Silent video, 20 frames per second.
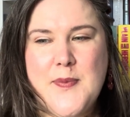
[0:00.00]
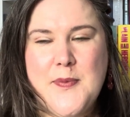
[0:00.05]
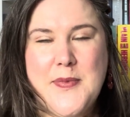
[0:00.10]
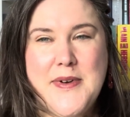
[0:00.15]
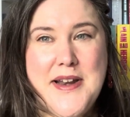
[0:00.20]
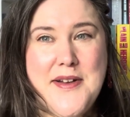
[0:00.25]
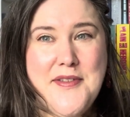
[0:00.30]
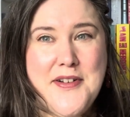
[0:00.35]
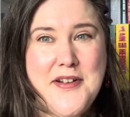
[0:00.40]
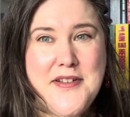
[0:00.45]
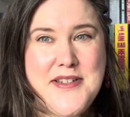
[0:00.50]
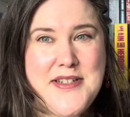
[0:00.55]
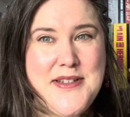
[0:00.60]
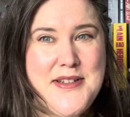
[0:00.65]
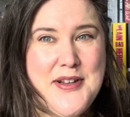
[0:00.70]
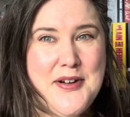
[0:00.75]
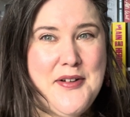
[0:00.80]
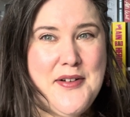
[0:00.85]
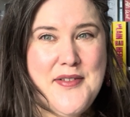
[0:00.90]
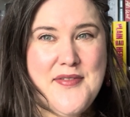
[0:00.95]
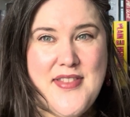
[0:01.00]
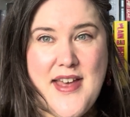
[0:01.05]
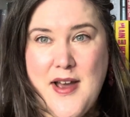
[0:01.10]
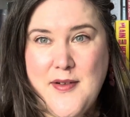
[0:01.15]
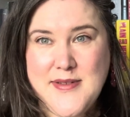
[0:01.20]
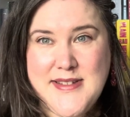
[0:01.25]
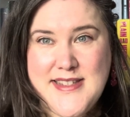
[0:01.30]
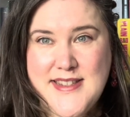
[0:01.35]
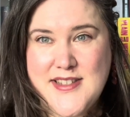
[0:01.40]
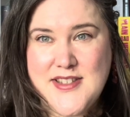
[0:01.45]
we never got to know if
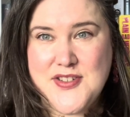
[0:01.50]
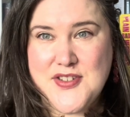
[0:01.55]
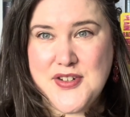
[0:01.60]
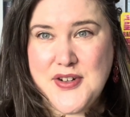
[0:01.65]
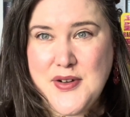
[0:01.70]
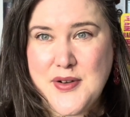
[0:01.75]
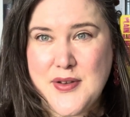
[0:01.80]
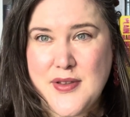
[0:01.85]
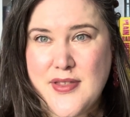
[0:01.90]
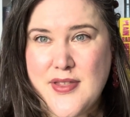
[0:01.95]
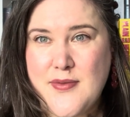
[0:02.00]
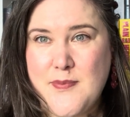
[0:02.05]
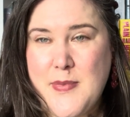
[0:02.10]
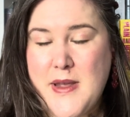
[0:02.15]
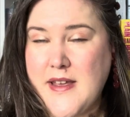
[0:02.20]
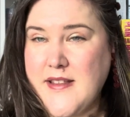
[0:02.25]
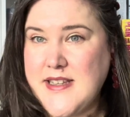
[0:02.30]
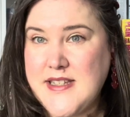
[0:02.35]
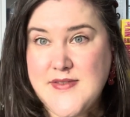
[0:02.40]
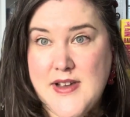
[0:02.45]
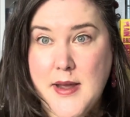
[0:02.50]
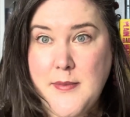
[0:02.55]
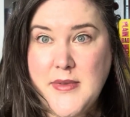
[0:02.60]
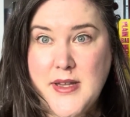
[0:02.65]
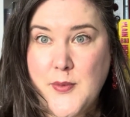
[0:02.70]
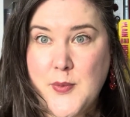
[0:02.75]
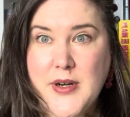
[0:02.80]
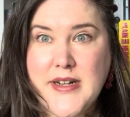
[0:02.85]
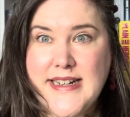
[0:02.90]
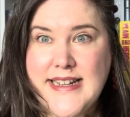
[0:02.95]
that was the truth. Bailey's
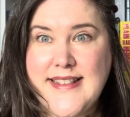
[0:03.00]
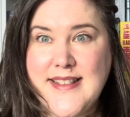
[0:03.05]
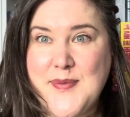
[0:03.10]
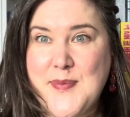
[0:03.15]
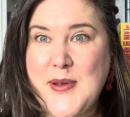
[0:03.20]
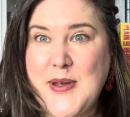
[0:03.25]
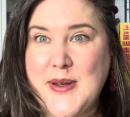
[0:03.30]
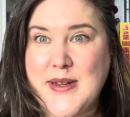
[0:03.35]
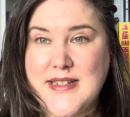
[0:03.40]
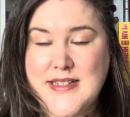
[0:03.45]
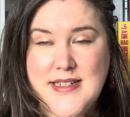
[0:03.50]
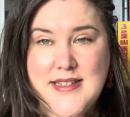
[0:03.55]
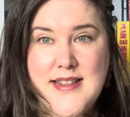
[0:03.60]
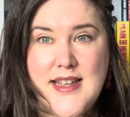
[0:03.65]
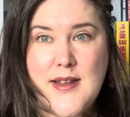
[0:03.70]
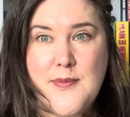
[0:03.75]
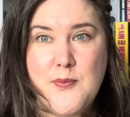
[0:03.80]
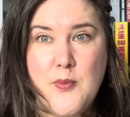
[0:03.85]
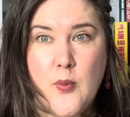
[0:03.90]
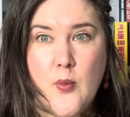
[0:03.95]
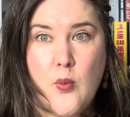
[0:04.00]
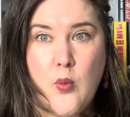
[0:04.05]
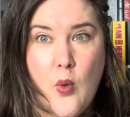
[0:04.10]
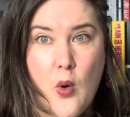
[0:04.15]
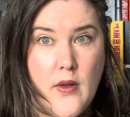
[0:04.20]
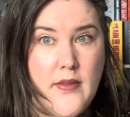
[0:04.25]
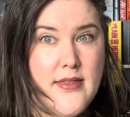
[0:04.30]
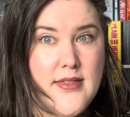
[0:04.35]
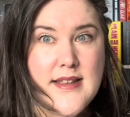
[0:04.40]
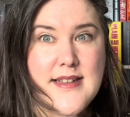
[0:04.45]
family weren't in the book. Did they
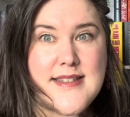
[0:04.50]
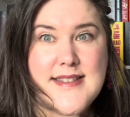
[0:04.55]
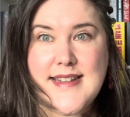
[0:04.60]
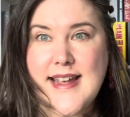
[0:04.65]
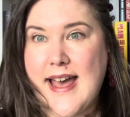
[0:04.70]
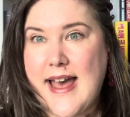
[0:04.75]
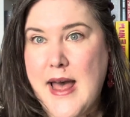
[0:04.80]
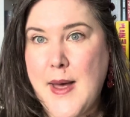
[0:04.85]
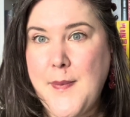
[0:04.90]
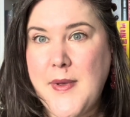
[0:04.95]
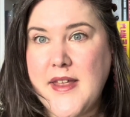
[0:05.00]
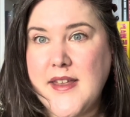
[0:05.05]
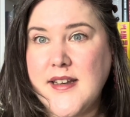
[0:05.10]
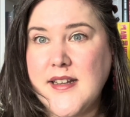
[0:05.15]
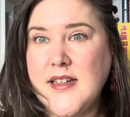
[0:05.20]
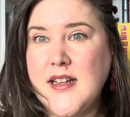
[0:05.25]
want this to happen?